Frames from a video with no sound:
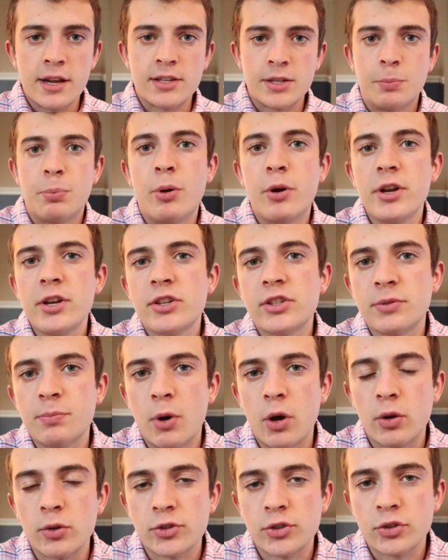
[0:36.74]
It's a pretty
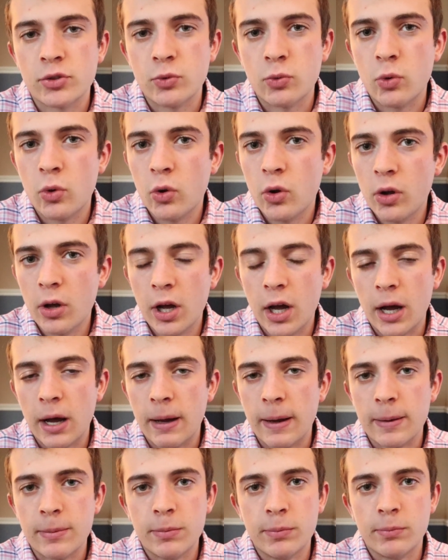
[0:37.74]
small school,
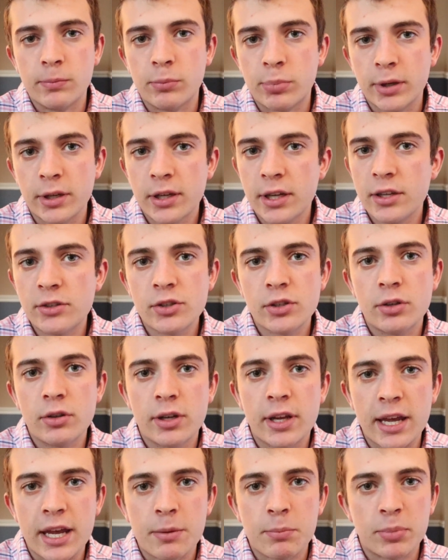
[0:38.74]
um, but it's a
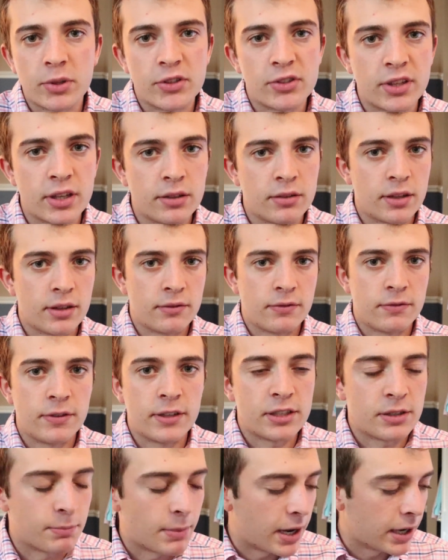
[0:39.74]
good campus that, that
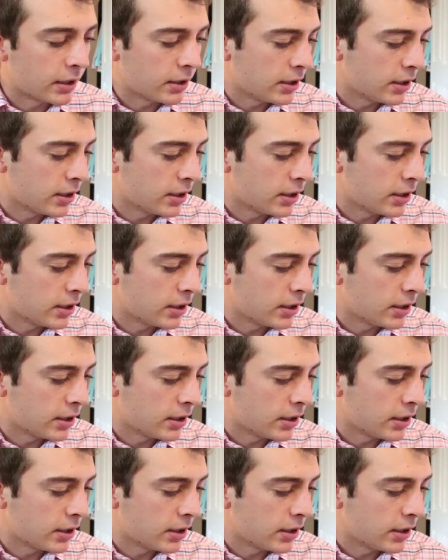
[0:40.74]
fits my